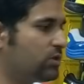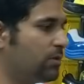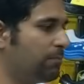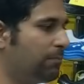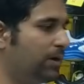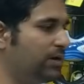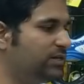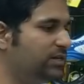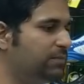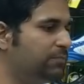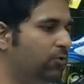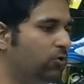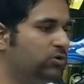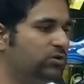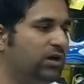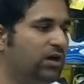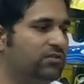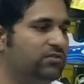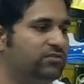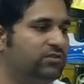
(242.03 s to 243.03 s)
the multi-bow
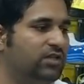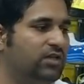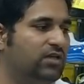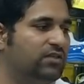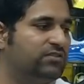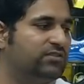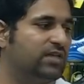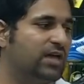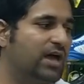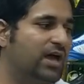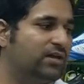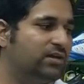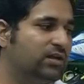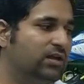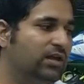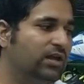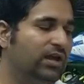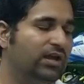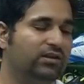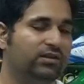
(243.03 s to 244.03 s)
does is that
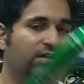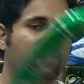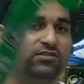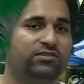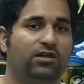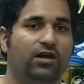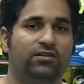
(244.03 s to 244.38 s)
it is